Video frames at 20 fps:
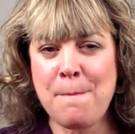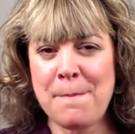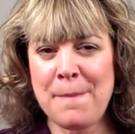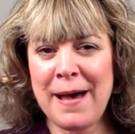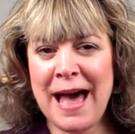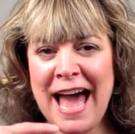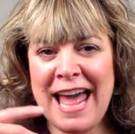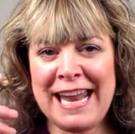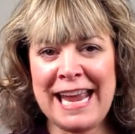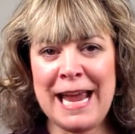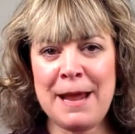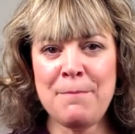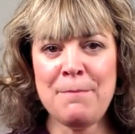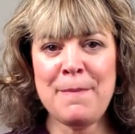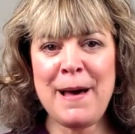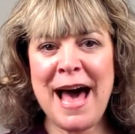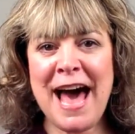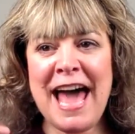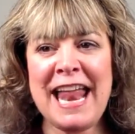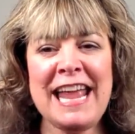Money,
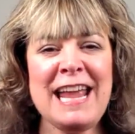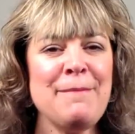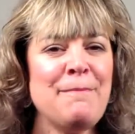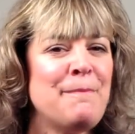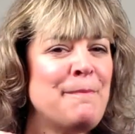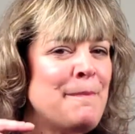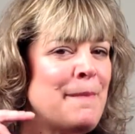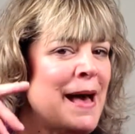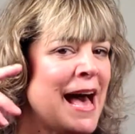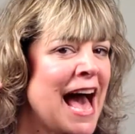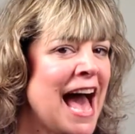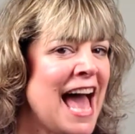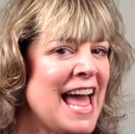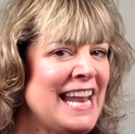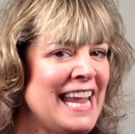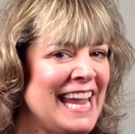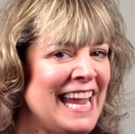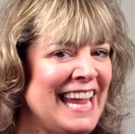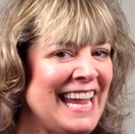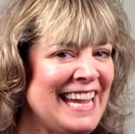money,
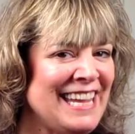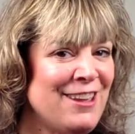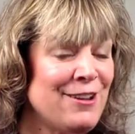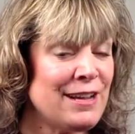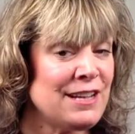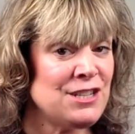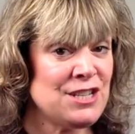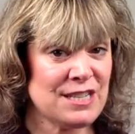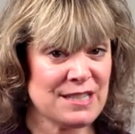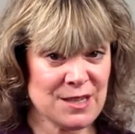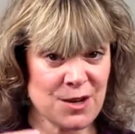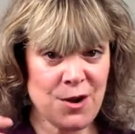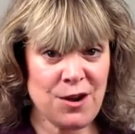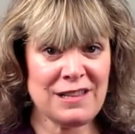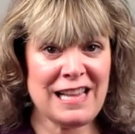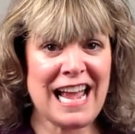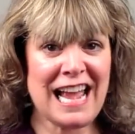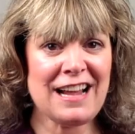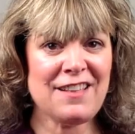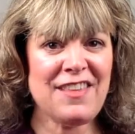money. You can just
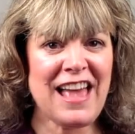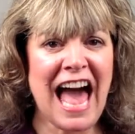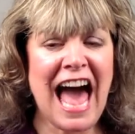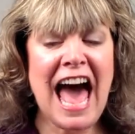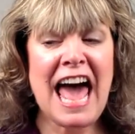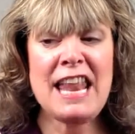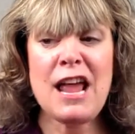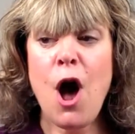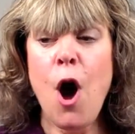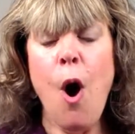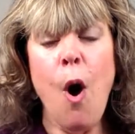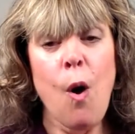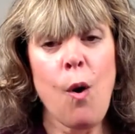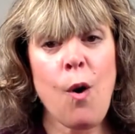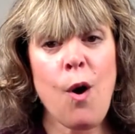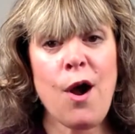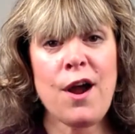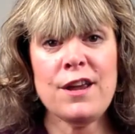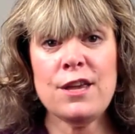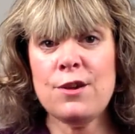go like that,
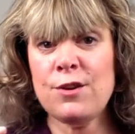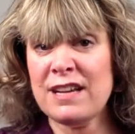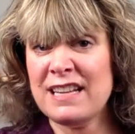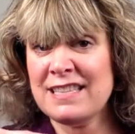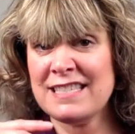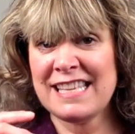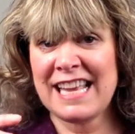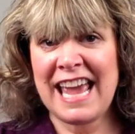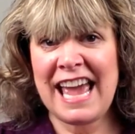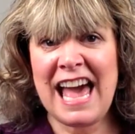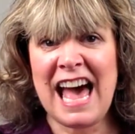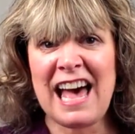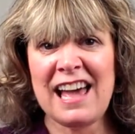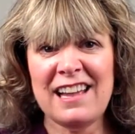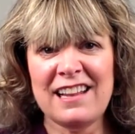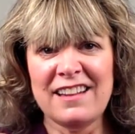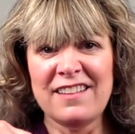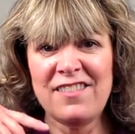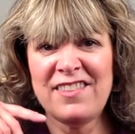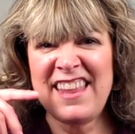or you can say a
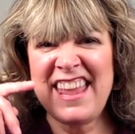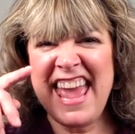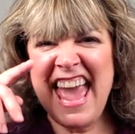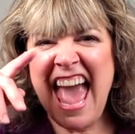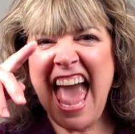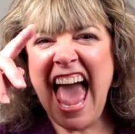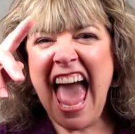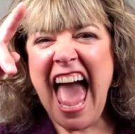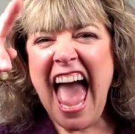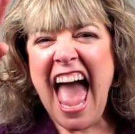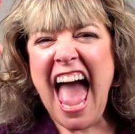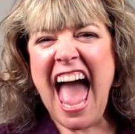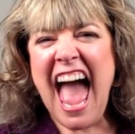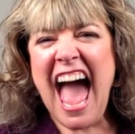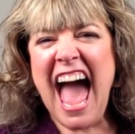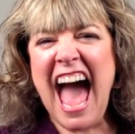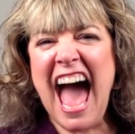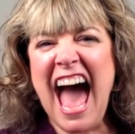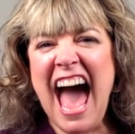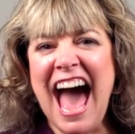
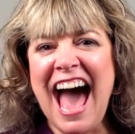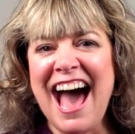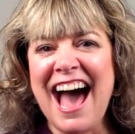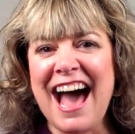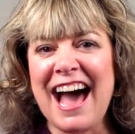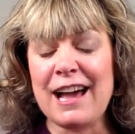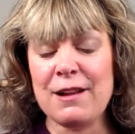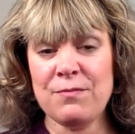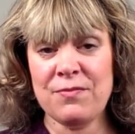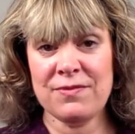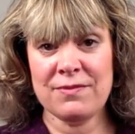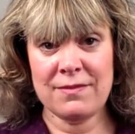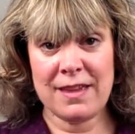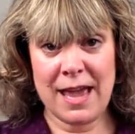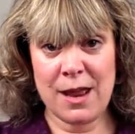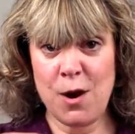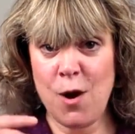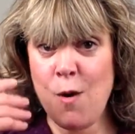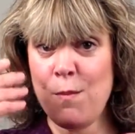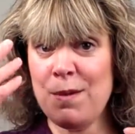nah
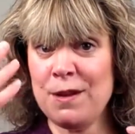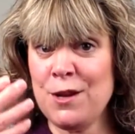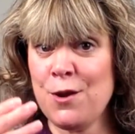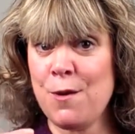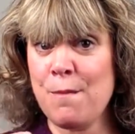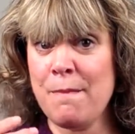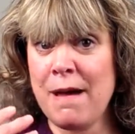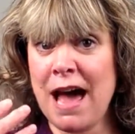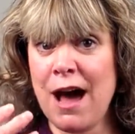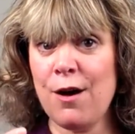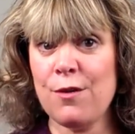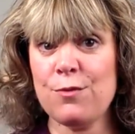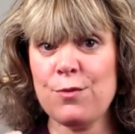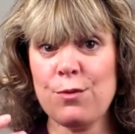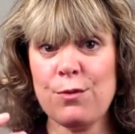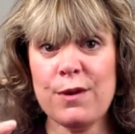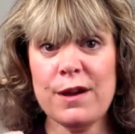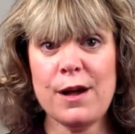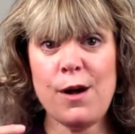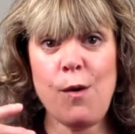and open your mouth
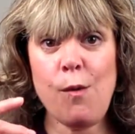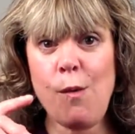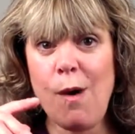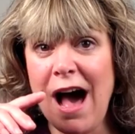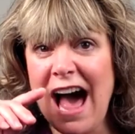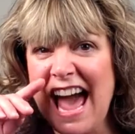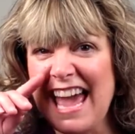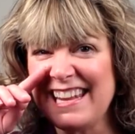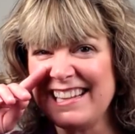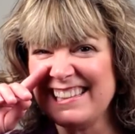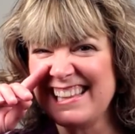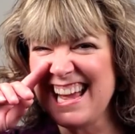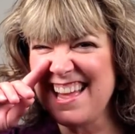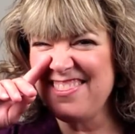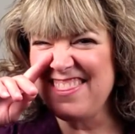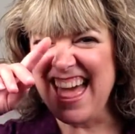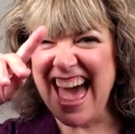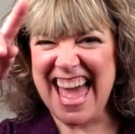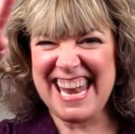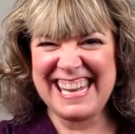real wide and
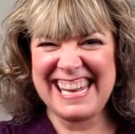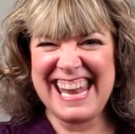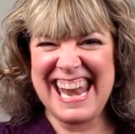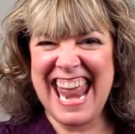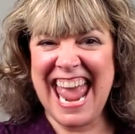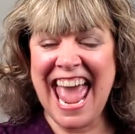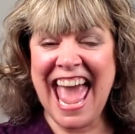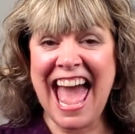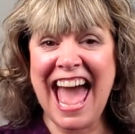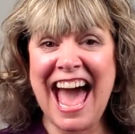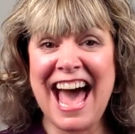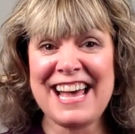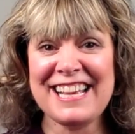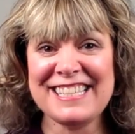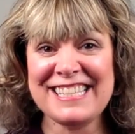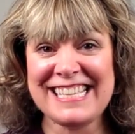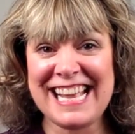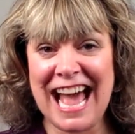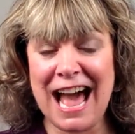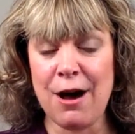let that
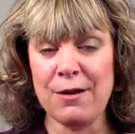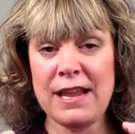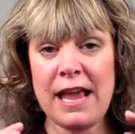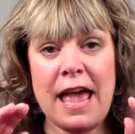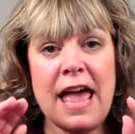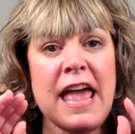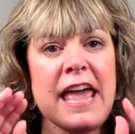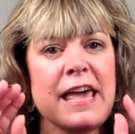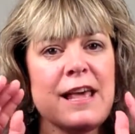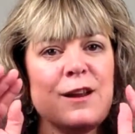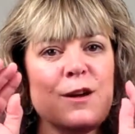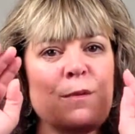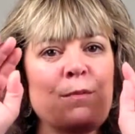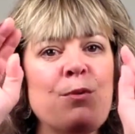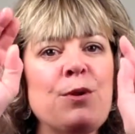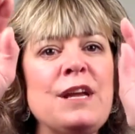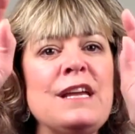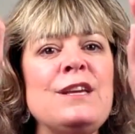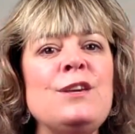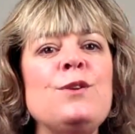nah sound. It'll
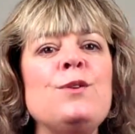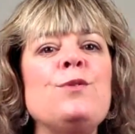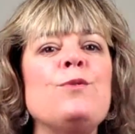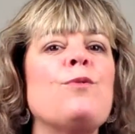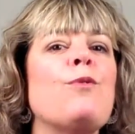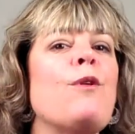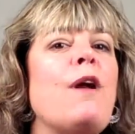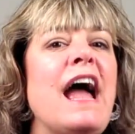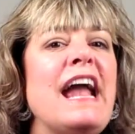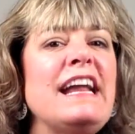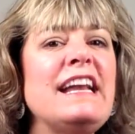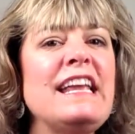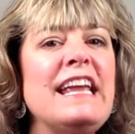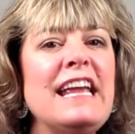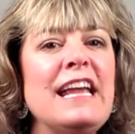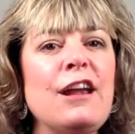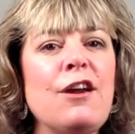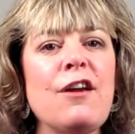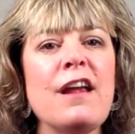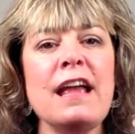bring you right
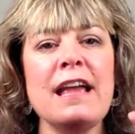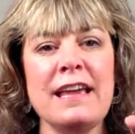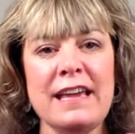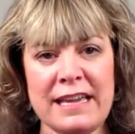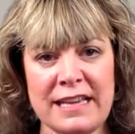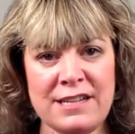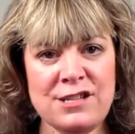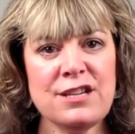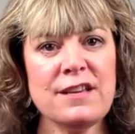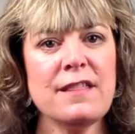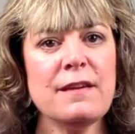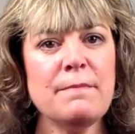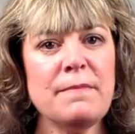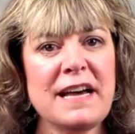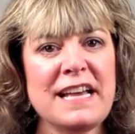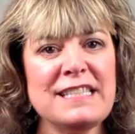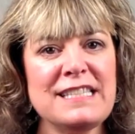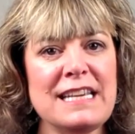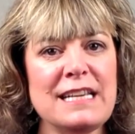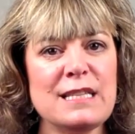here into the
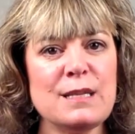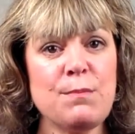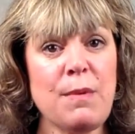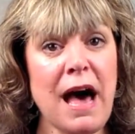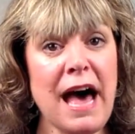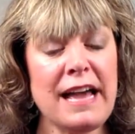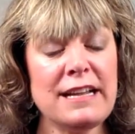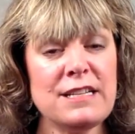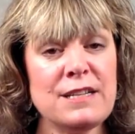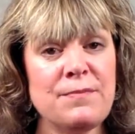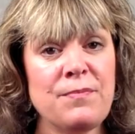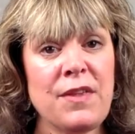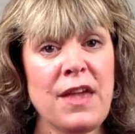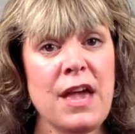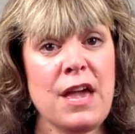buzzy spot.